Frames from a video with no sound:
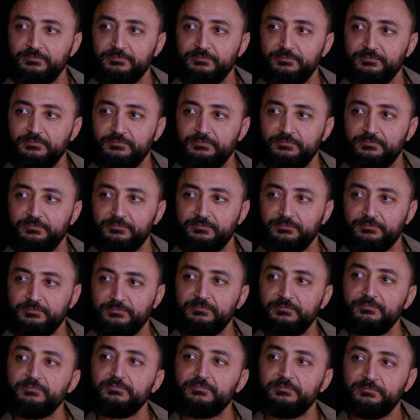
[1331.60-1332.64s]

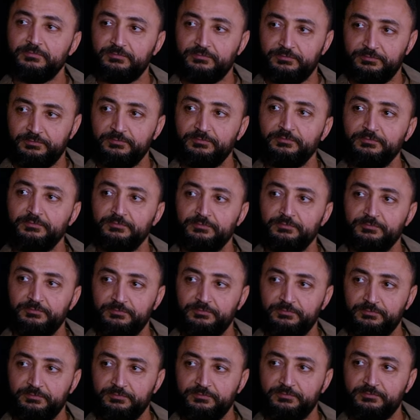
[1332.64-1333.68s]

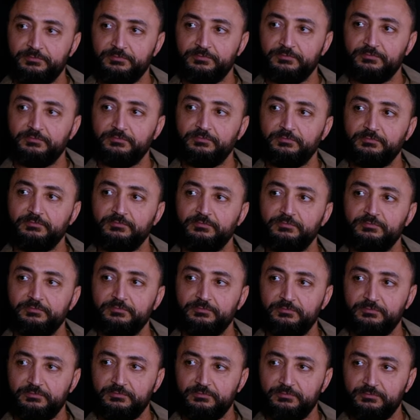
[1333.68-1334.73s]

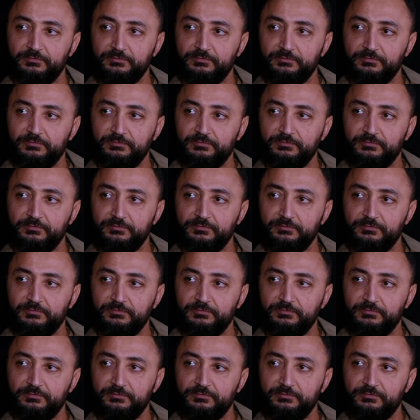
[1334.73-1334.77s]
[no speech]